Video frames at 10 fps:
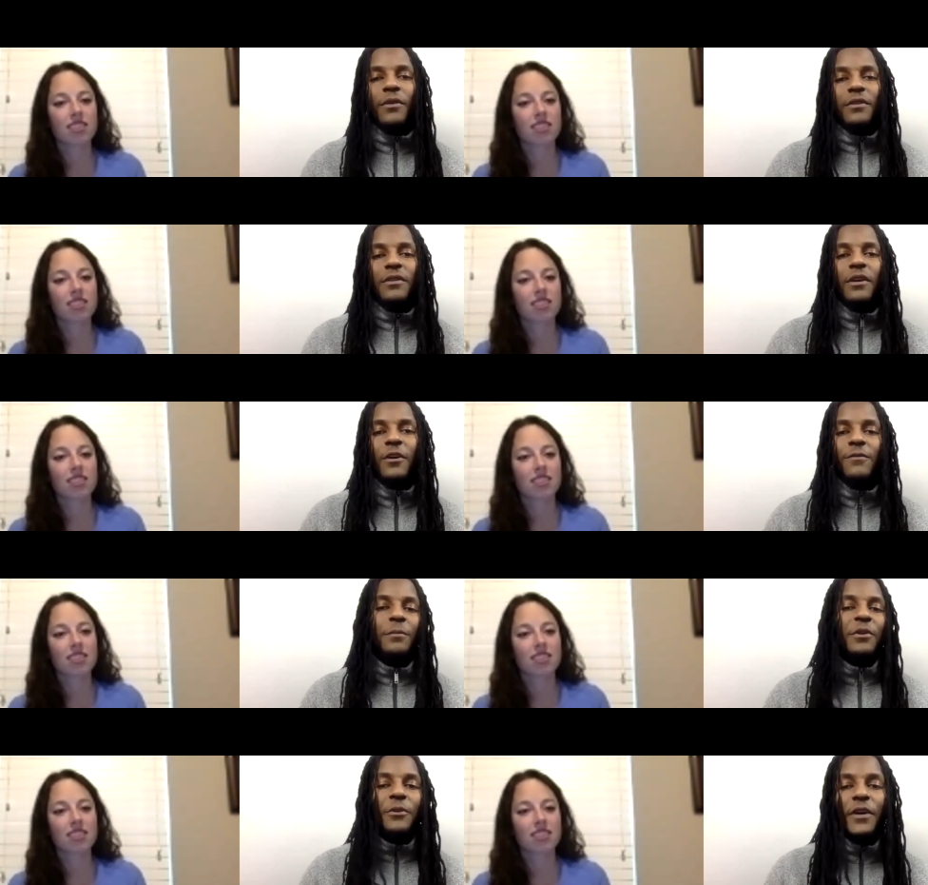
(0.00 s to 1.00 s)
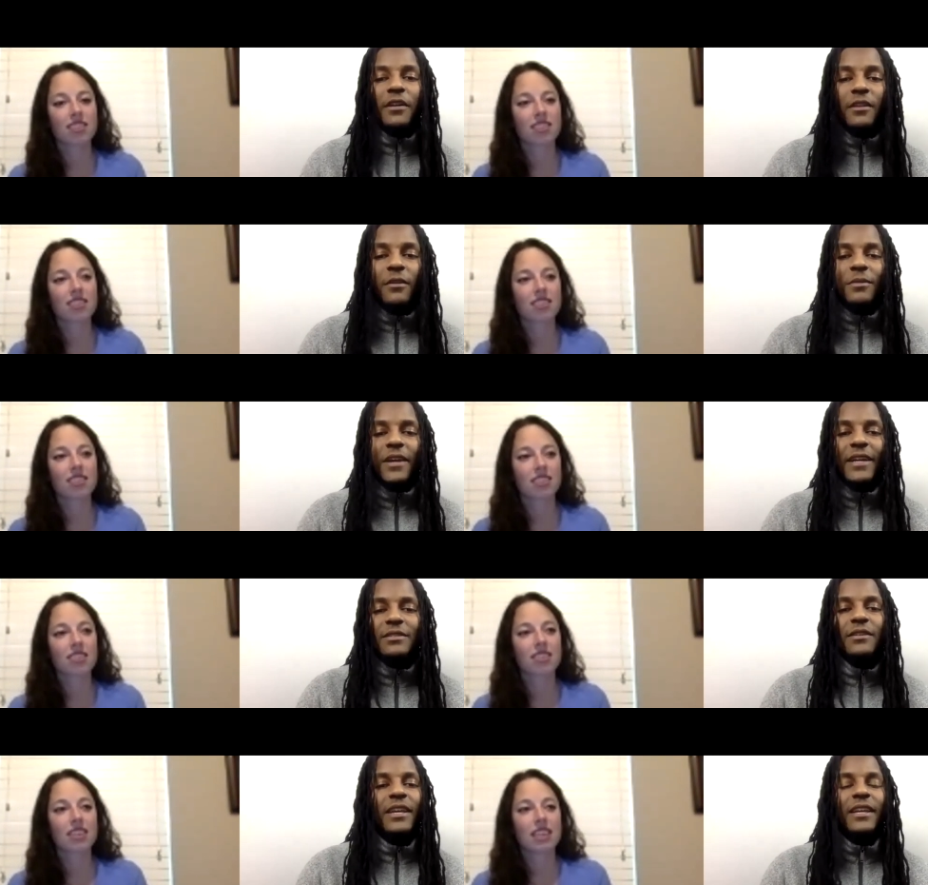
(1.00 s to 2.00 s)
Speaker 1: you know, from the curriculum to
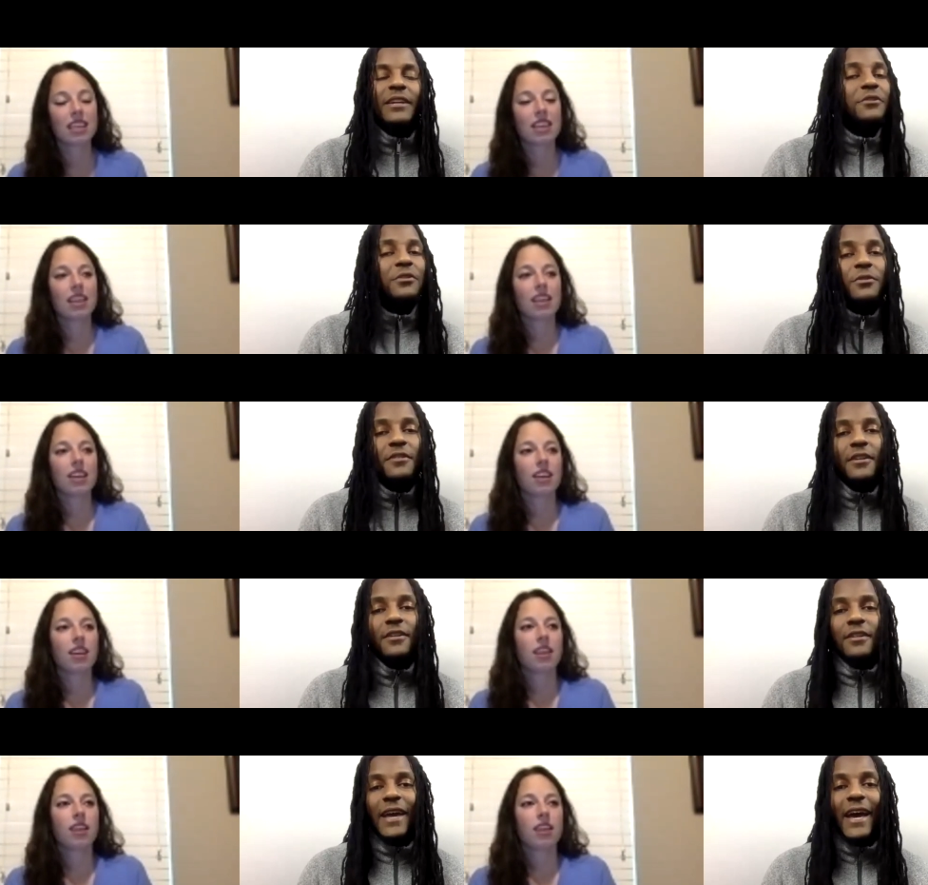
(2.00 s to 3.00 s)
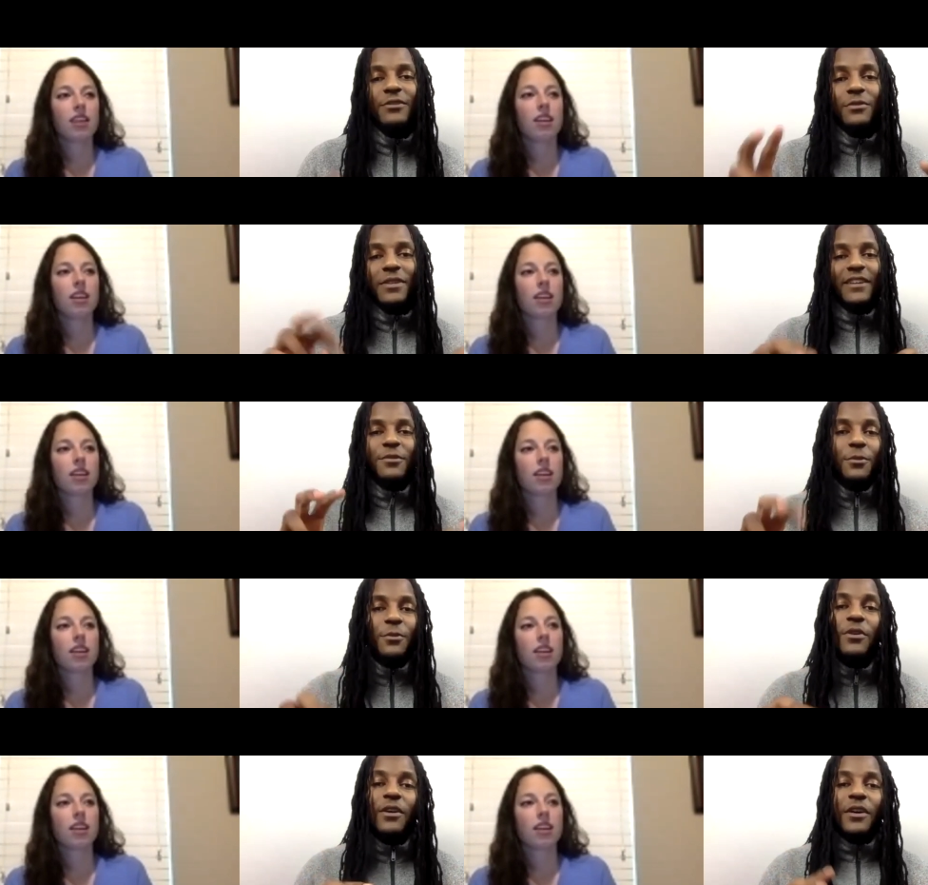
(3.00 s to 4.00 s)
actually getting introduced into the actual
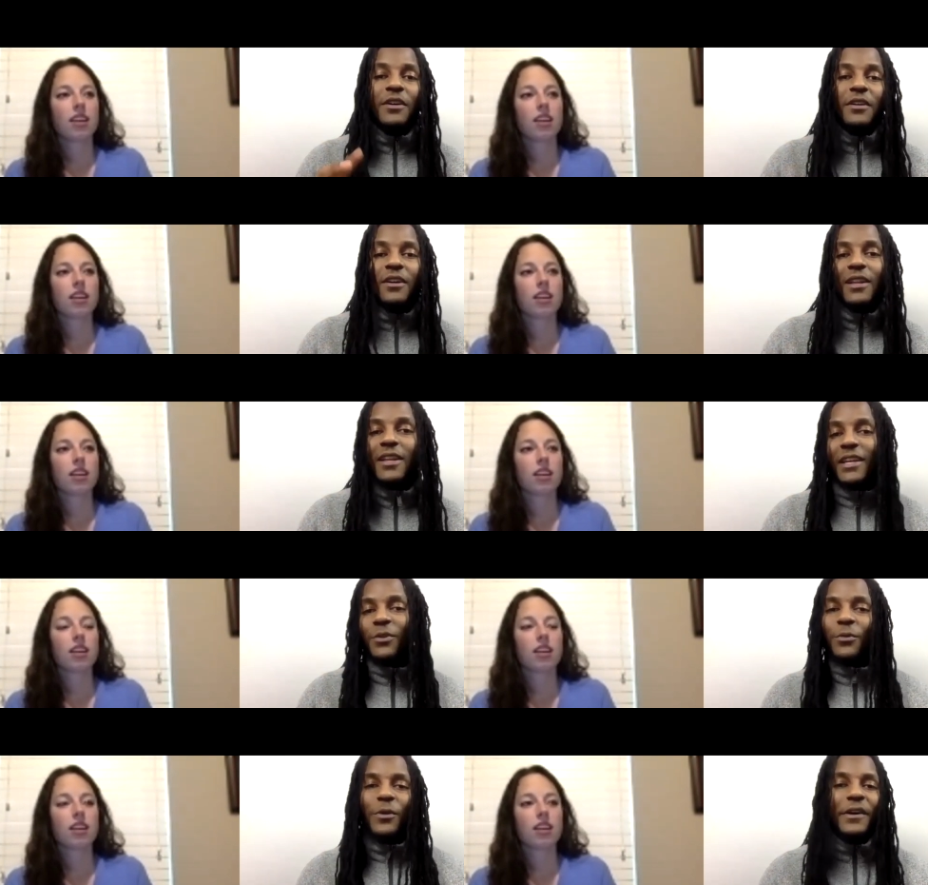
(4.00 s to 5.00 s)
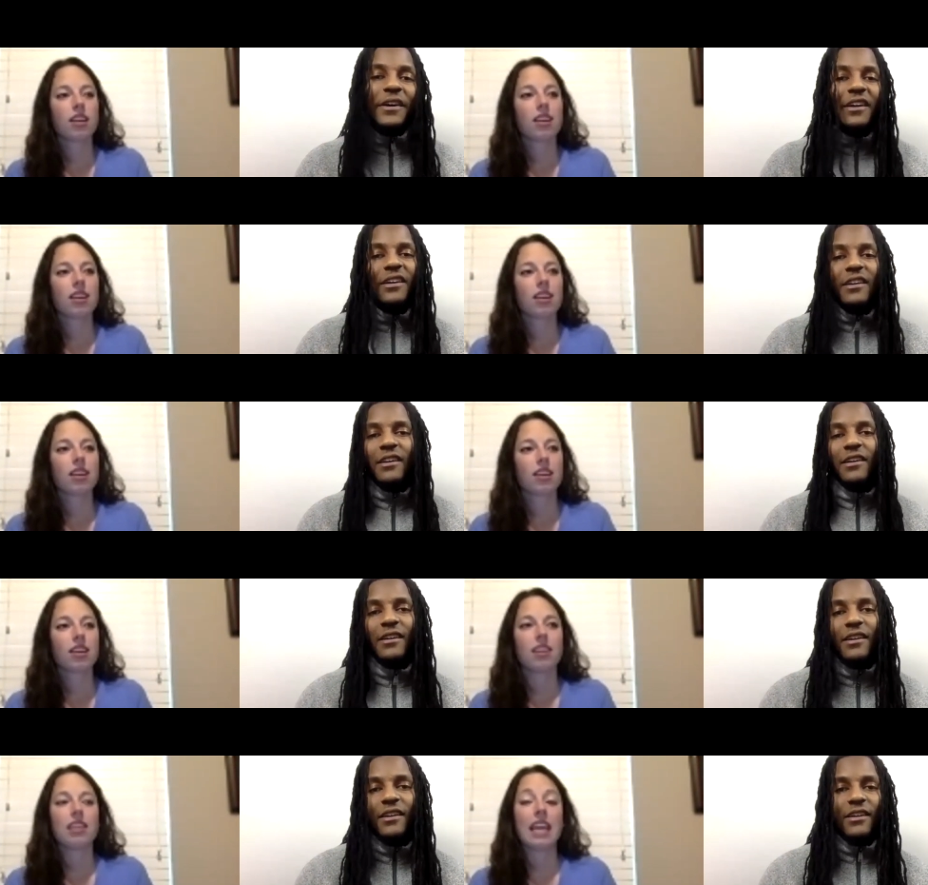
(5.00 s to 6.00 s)
dental clinic work?
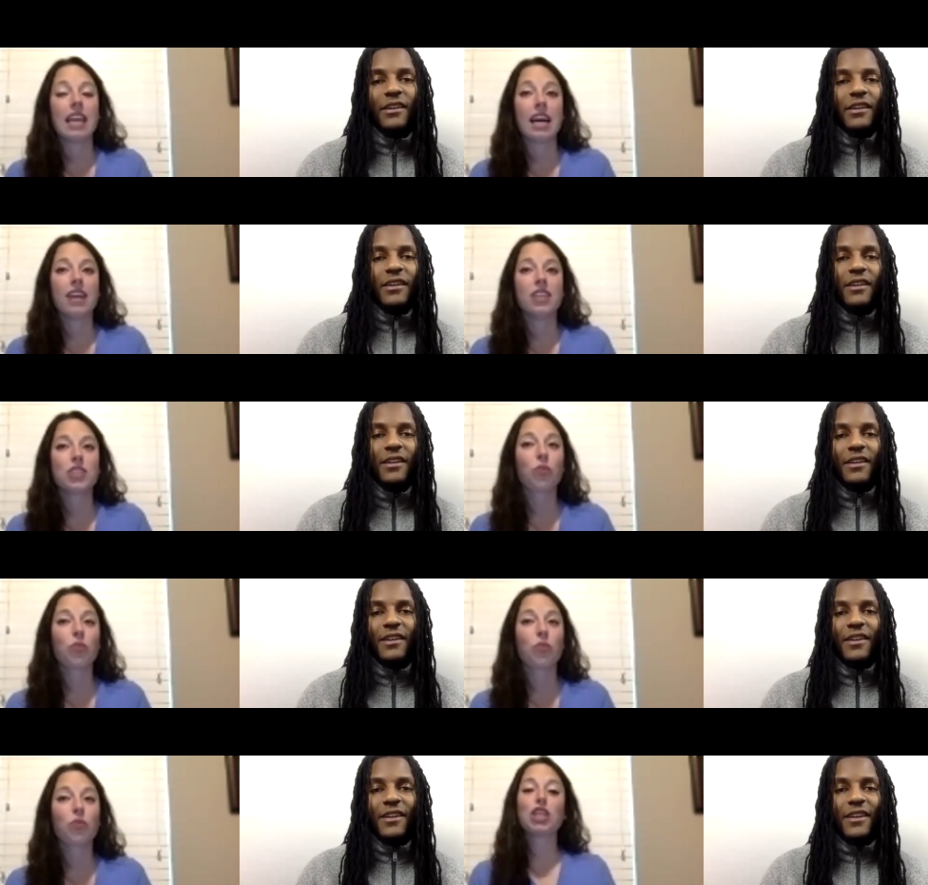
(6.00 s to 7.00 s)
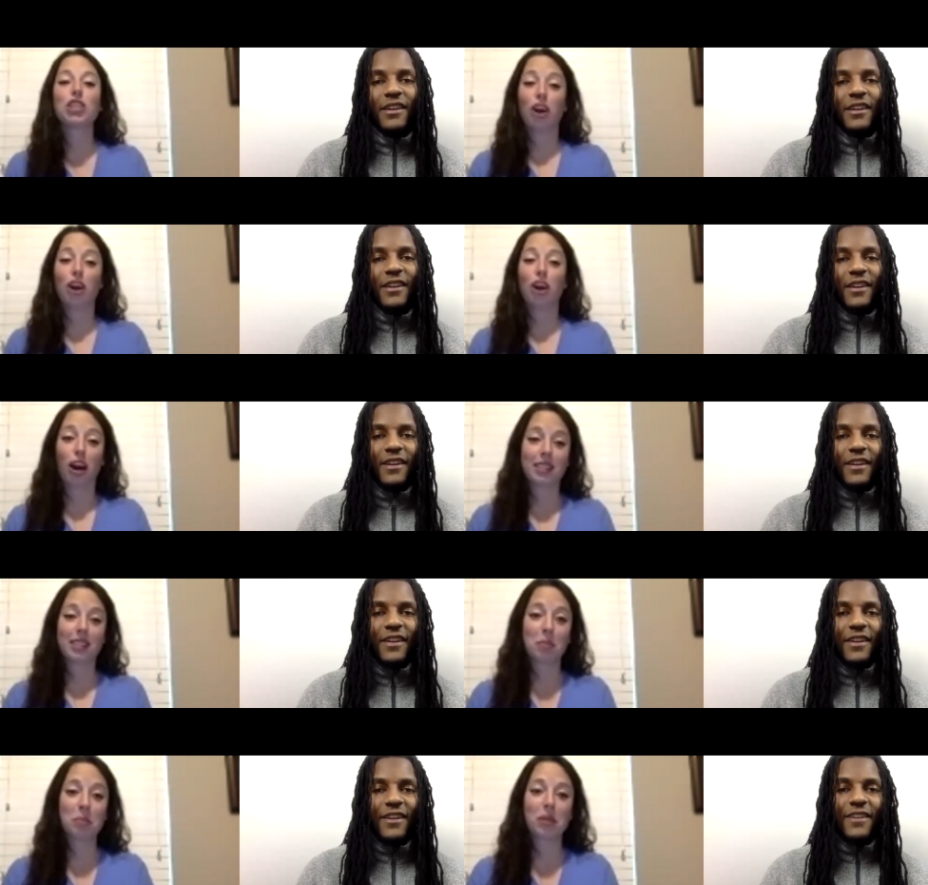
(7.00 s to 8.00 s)
Speaker 2: Yeah, so first year is
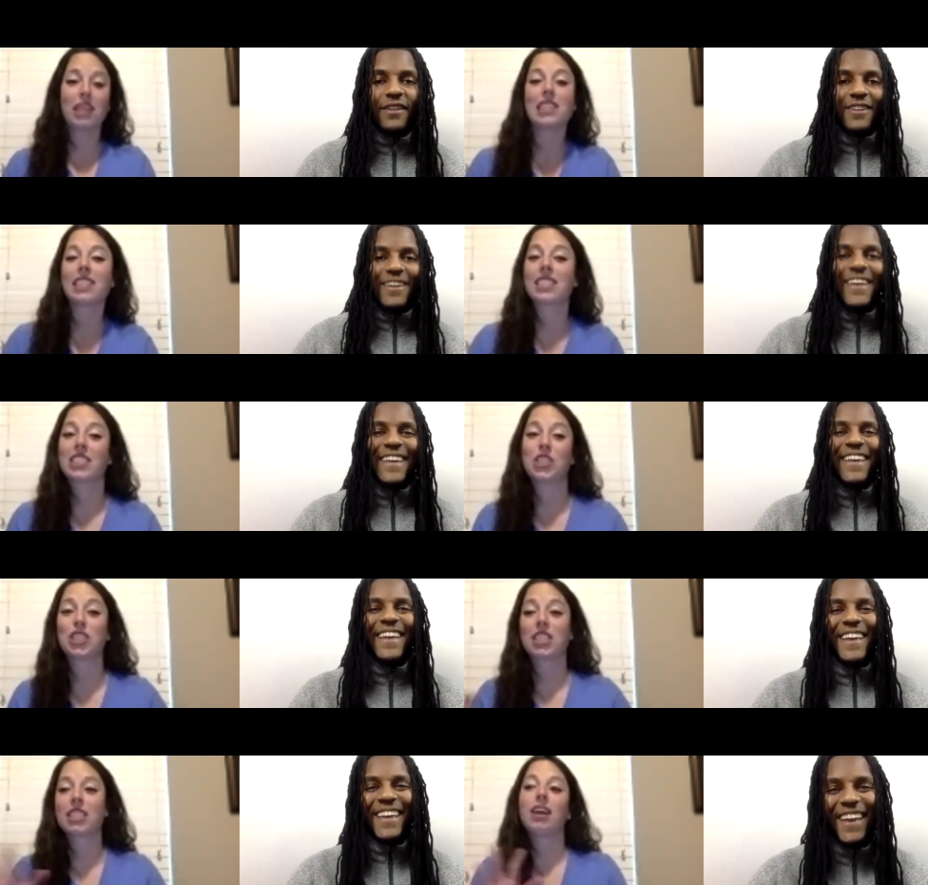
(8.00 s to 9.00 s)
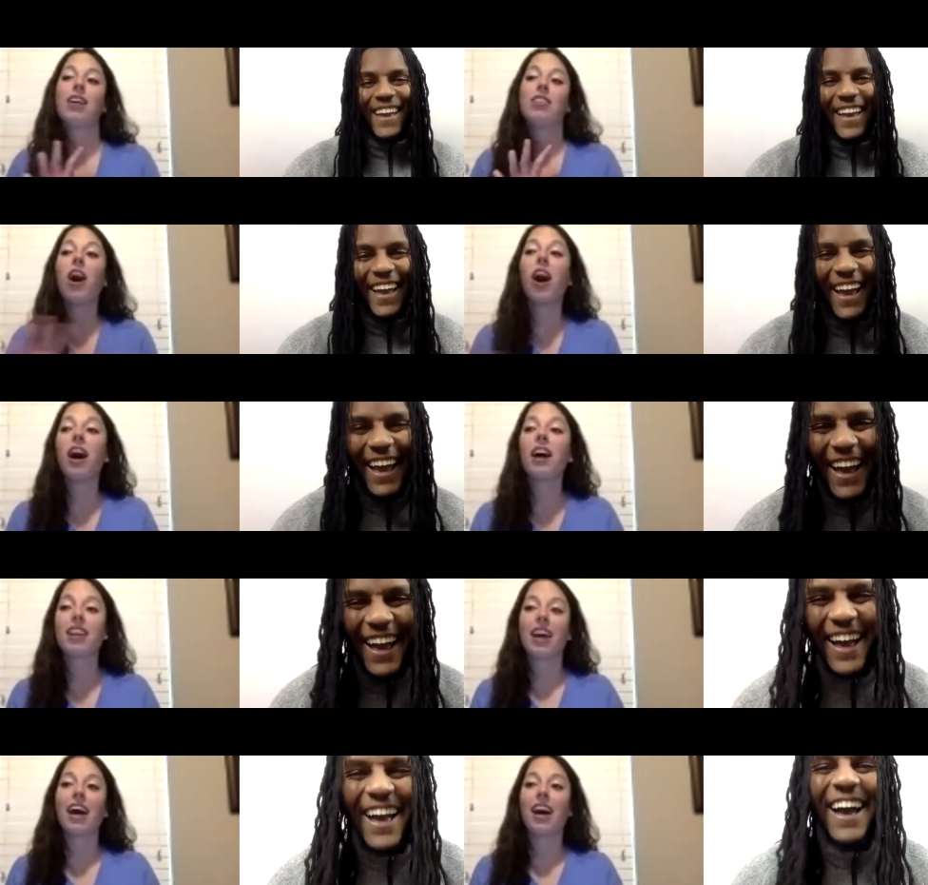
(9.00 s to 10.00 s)
awesome because it's just a lot
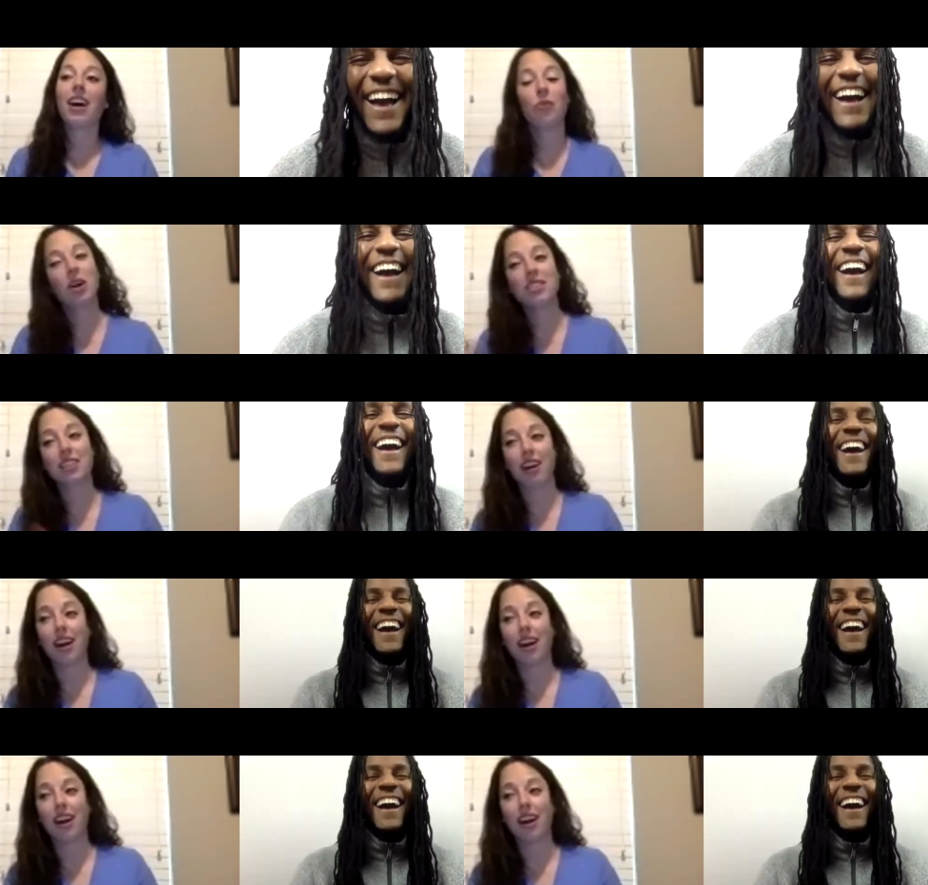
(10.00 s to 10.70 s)
at one time,